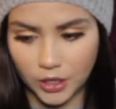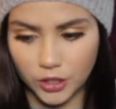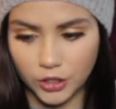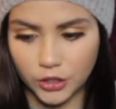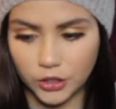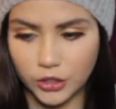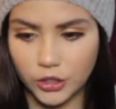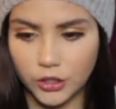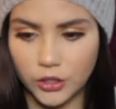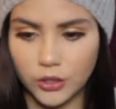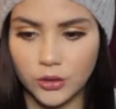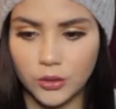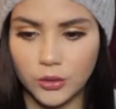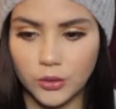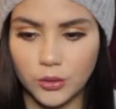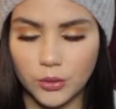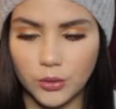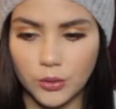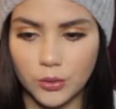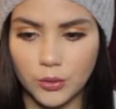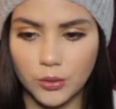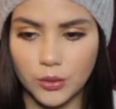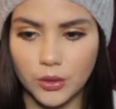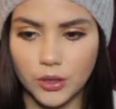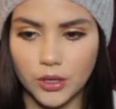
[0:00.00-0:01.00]

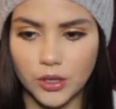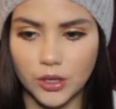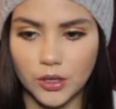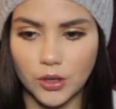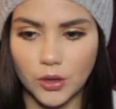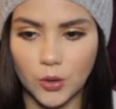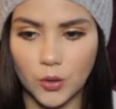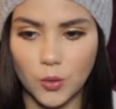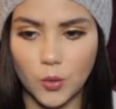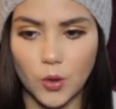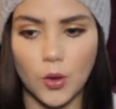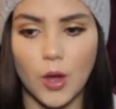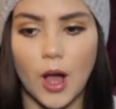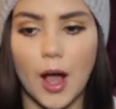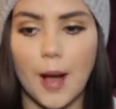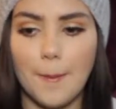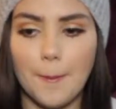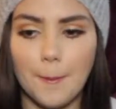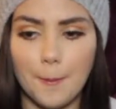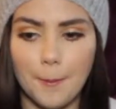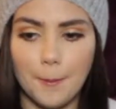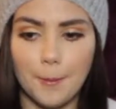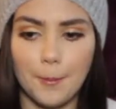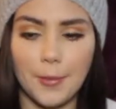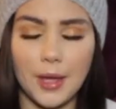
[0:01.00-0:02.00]
In
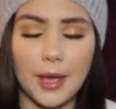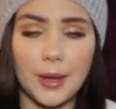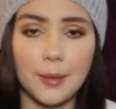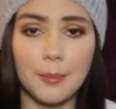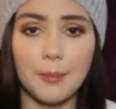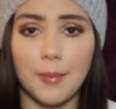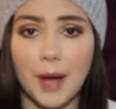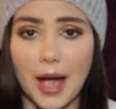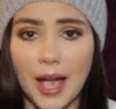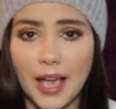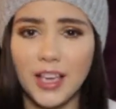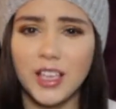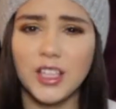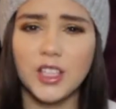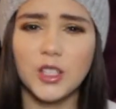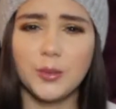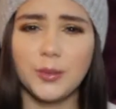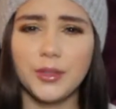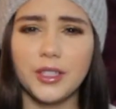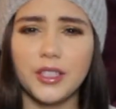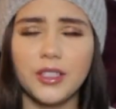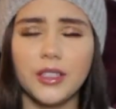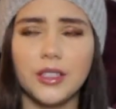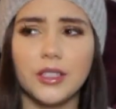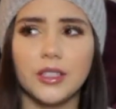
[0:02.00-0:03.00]
my
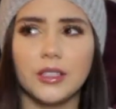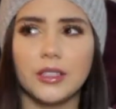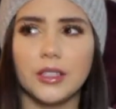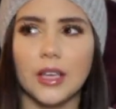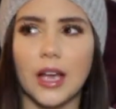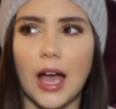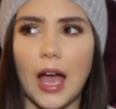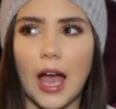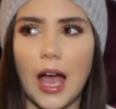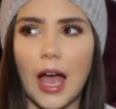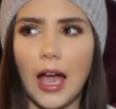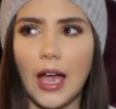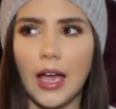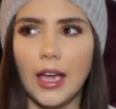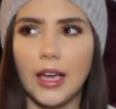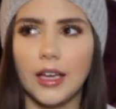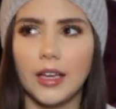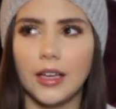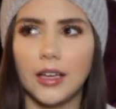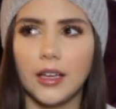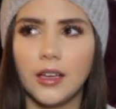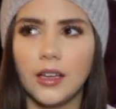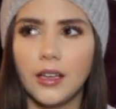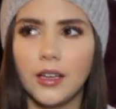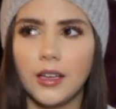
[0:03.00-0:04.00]
experience,
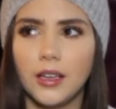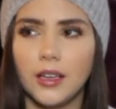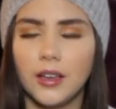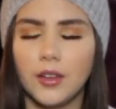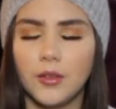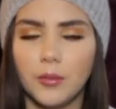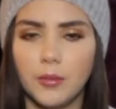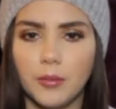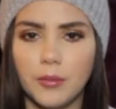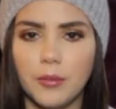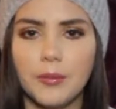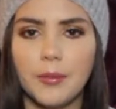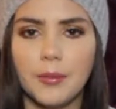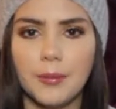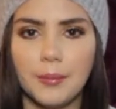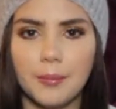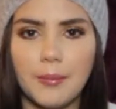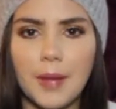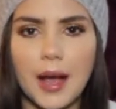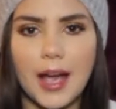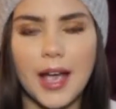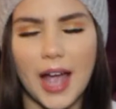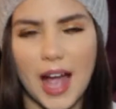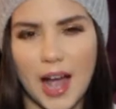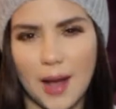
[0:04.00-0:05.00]

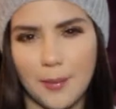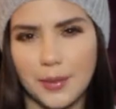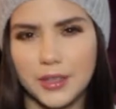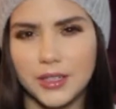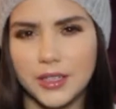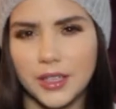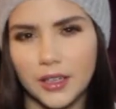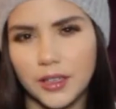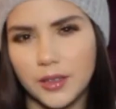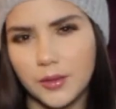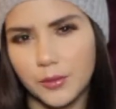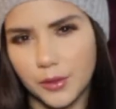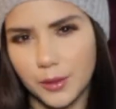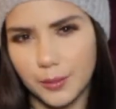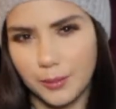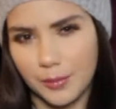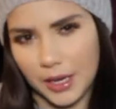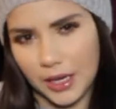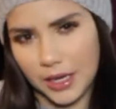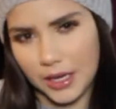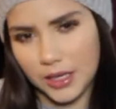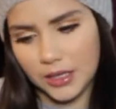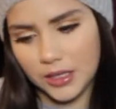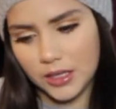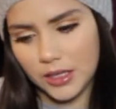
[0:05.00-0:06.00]
my appetite
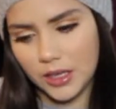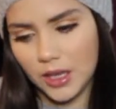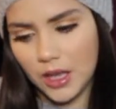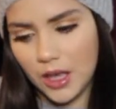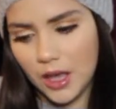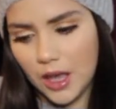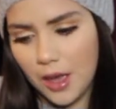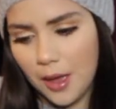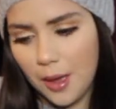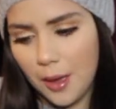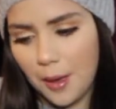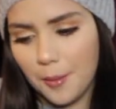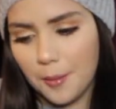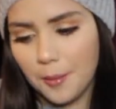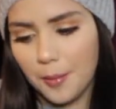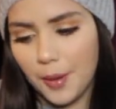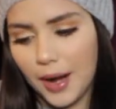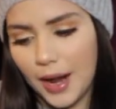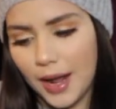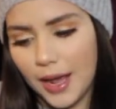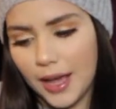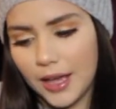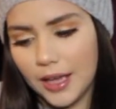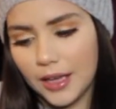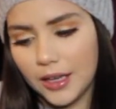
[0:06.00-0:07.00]
remained, but
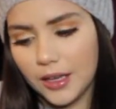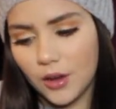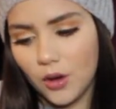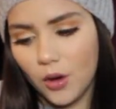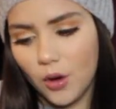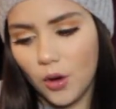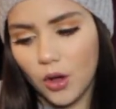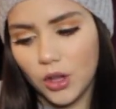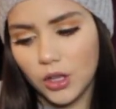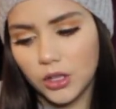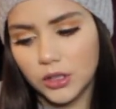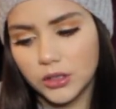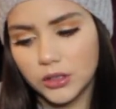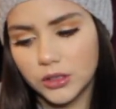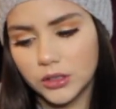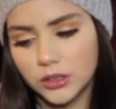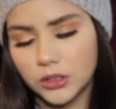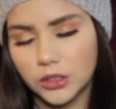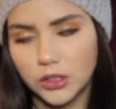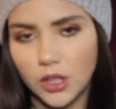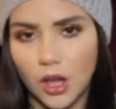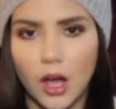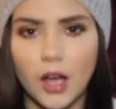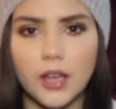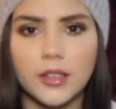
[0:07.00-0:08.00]
I
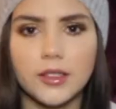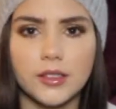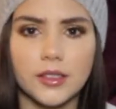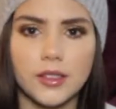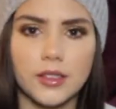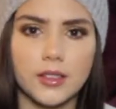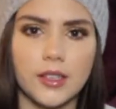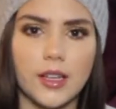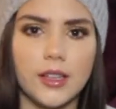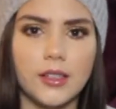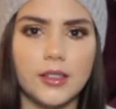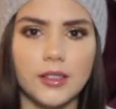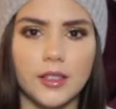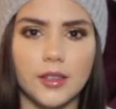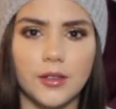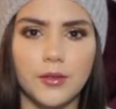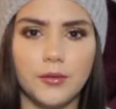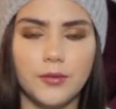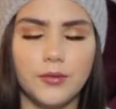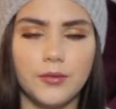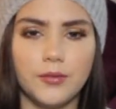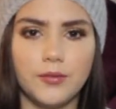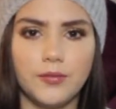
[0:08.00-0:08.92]
lost a sense of